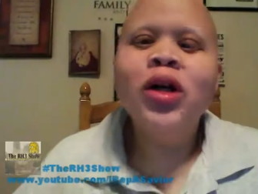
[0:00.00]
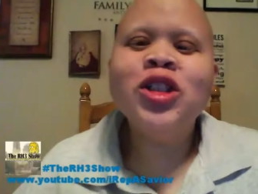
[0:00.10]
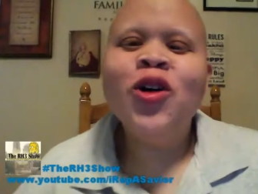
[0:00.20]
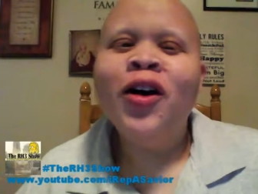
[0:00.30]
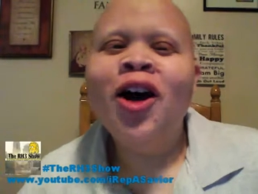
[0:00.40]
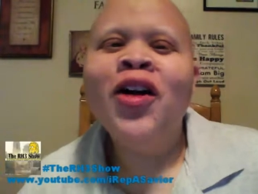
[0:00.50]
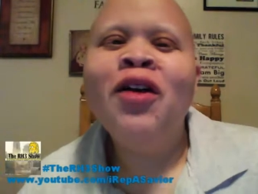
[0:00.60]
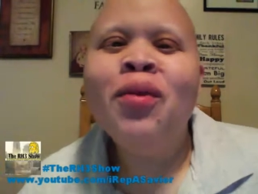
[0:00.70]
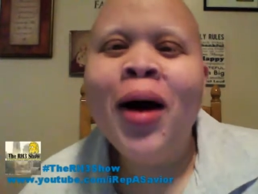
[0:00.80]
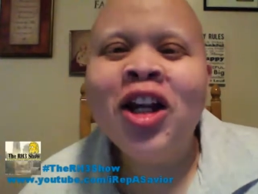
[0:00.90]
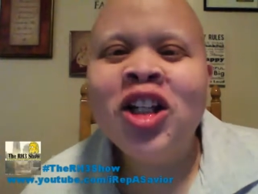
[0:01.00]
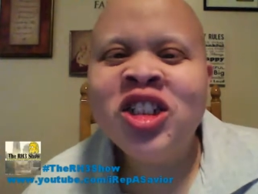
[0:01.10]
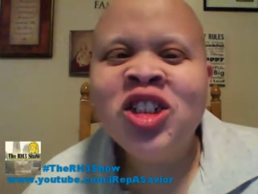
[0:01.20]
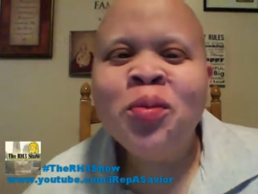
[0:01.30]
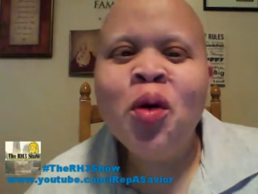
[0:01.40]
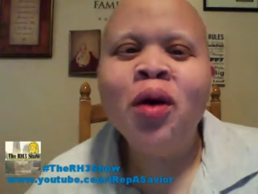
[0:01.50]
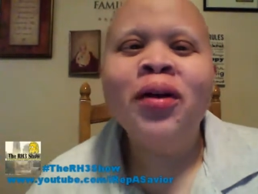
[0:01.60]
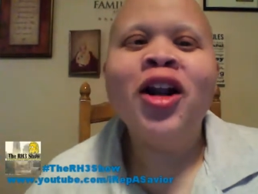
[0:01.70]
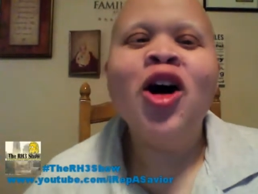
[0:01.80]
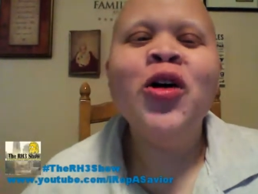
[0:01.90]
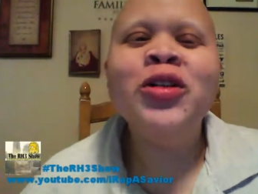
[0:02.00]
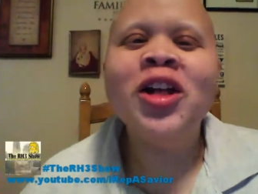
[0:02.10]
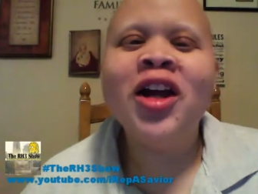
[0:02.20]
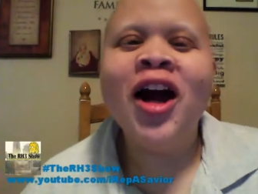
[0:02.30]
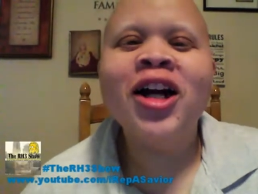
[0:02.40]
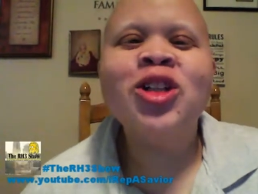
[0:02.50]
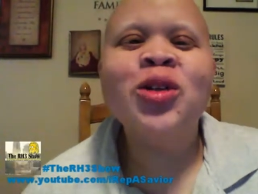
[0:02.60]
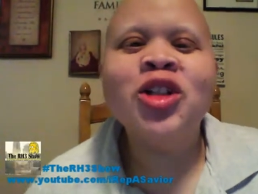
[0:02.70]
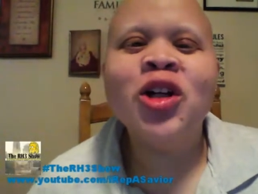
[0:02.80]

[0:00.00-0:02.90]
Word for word: going on, everybody? This is your boy Redd, host of the RH3 Show.